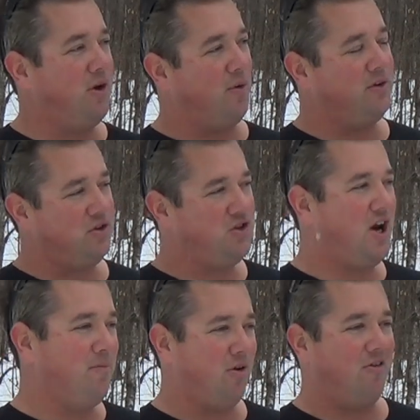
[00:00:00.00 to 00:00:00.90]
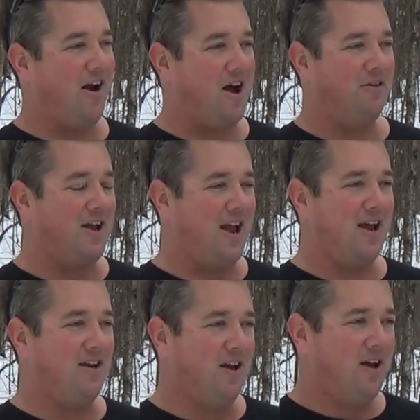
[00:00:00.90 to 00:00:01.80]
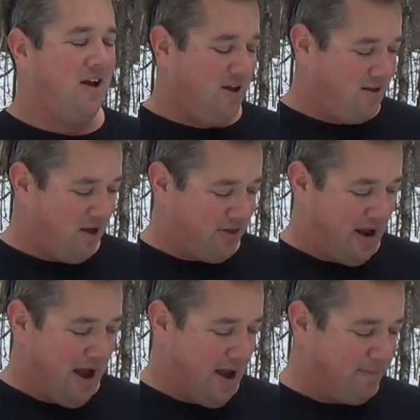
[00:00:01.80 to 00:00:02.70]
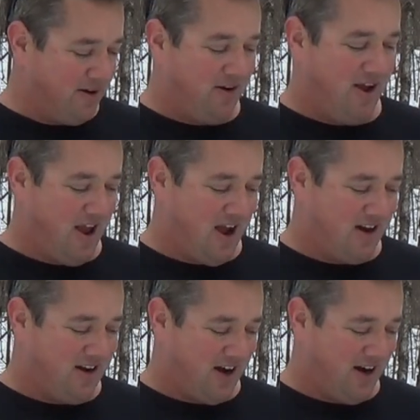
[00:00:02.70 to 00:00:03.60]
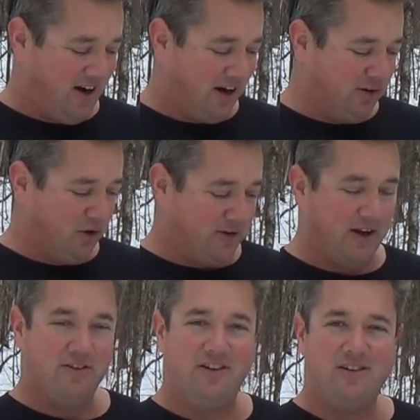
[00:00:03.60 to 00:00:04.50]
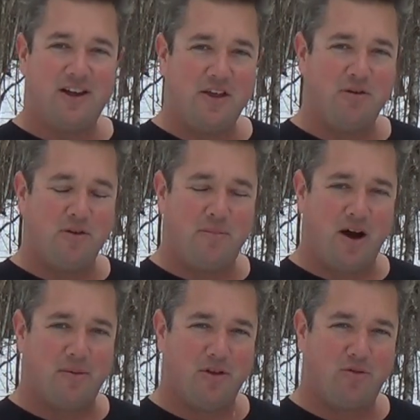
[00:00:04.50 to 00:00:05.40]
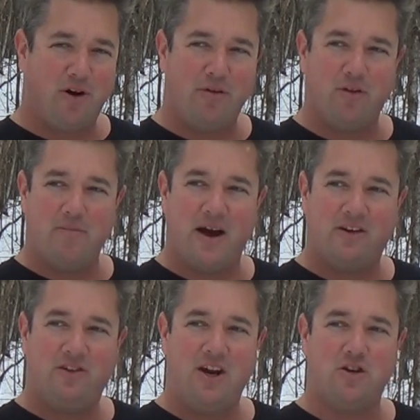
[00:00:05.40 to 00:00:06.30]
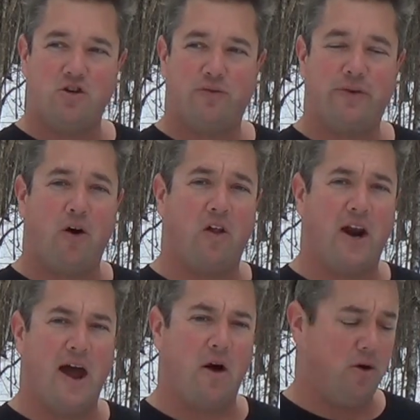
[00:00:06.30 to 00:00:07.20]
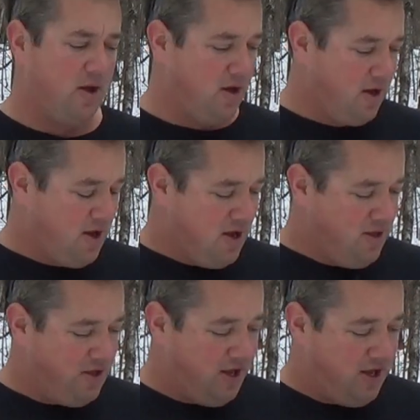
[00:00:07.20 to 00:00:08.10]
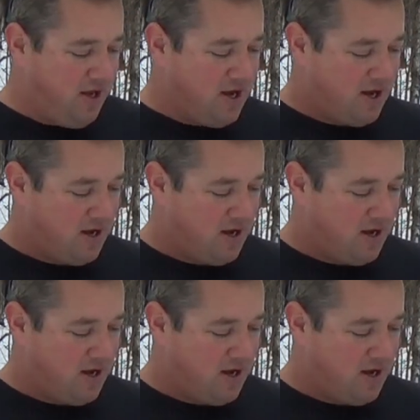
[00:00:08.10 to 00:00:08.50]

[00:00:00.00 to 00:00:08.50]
and I went to chamber around, and nothing happened. And I looked, I could see light through the bottom of the rifle. The magazine had just fallen out. The